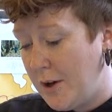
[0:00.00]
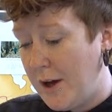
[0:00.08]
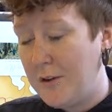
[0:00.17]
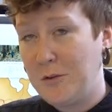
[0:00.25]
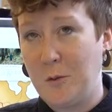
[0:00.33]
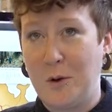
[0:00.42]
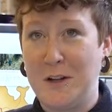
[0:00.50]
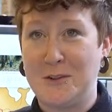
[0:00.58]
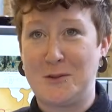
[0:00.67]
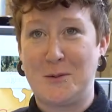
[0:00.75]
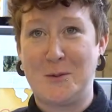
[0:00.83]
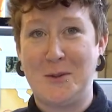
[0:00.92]
Everyone has
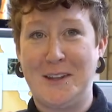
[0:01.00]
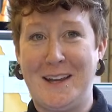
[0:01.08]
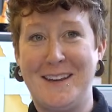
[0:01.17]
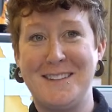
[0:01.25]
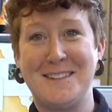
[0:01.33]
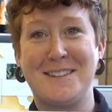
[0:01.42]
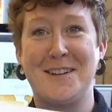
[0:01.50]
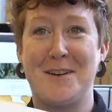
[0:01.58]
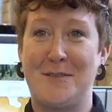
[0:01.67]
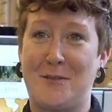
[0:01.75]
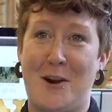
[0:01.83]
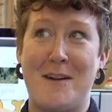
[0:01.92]
trouble with hands
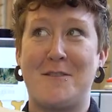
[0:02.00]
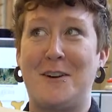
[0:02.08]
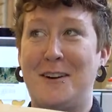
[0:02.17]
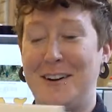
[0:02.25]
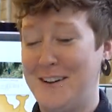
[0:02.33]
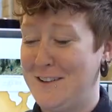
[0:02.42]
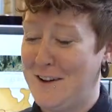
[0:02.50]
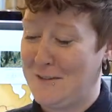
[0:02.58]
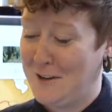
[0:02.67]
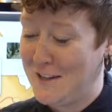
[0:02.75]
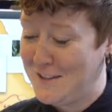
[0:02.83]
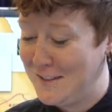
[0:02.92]
forever,
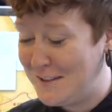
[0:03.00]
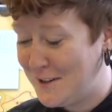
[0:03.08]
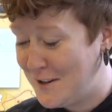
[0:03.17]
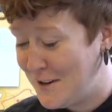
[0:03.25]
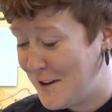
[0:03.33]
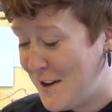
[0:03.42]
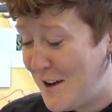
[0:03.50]
never gets easier.